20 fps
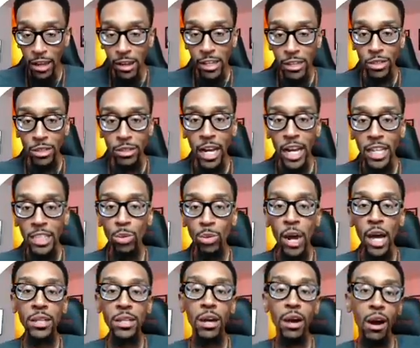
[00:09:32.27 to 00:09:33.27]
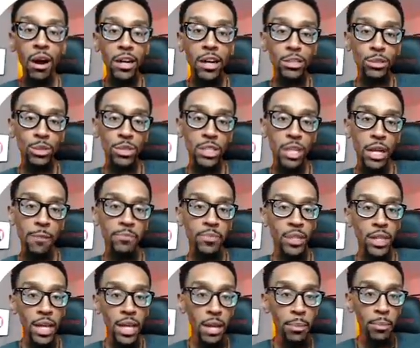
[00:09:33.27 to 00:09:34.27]
So that's why the artist will say,
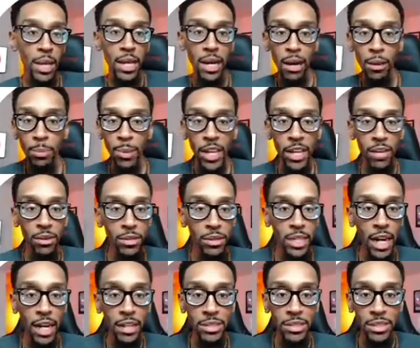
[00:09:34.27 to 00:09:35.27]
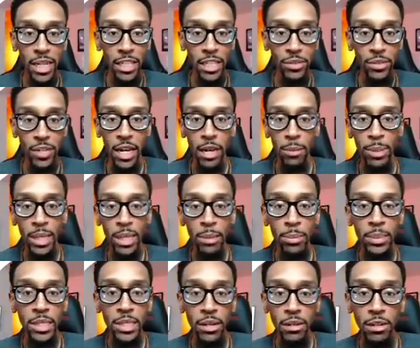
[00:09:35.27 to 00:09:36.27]
hey man, I'll pay you a thousand dollars for that beat,
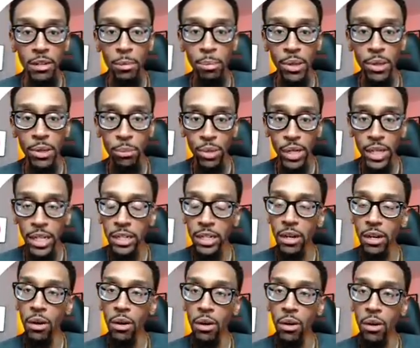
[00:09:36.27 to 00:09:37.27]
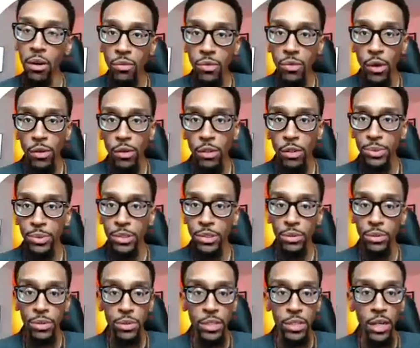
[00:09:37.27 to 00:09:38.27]
but they're going to bring in their own vocal
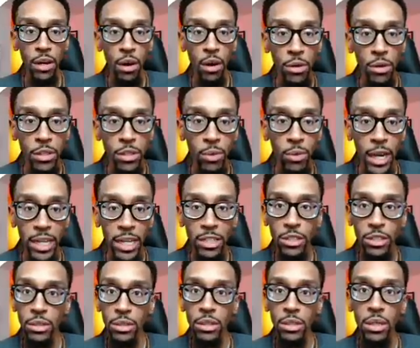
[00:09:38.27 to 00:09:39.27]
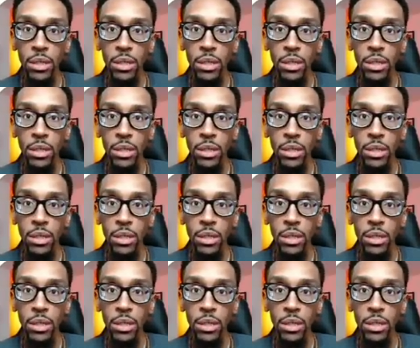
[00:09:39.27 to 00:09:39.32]
producer, their own arranger.